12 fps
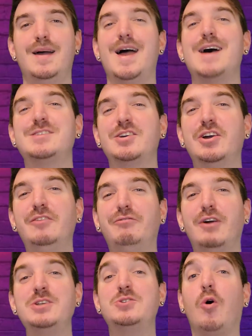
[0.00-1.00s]
As a good
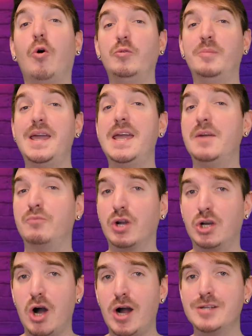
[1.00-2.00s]
friend told me in
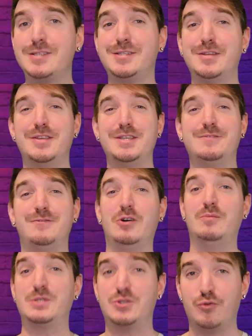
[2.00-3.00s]
regards to this
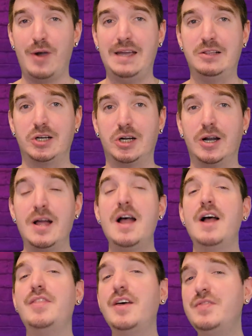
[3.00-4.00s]
film's trailer,
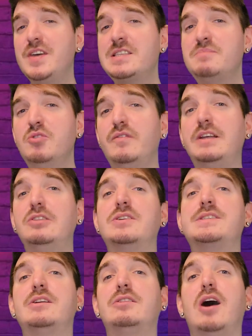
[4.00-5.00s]
that this movie
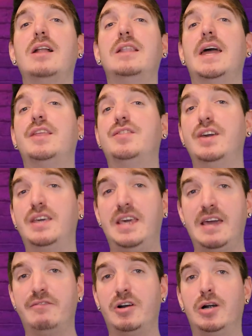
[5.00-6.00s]
looks a lot like The
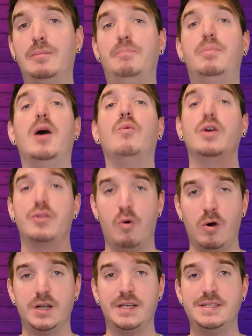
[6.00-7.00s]
Giver, but with
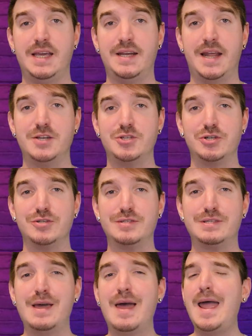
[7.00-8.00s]
horny
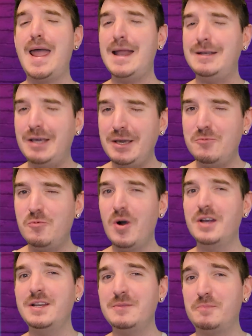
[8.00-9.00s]
teenagers. And he
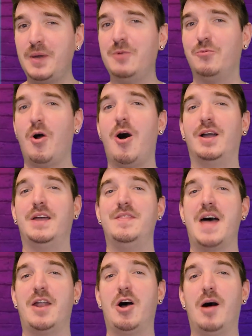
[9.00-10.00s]
wouldn't be wrong in
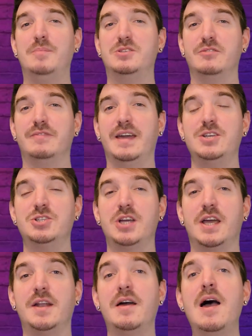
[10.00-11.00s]
that
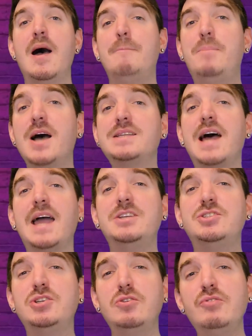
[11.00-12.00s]
observation. But I
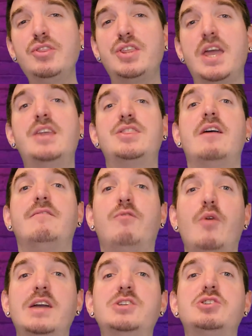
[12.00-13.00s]
do think that
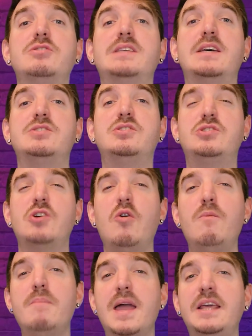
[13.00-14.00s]
Voyagers has so
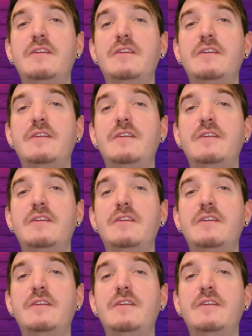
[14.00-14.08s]
many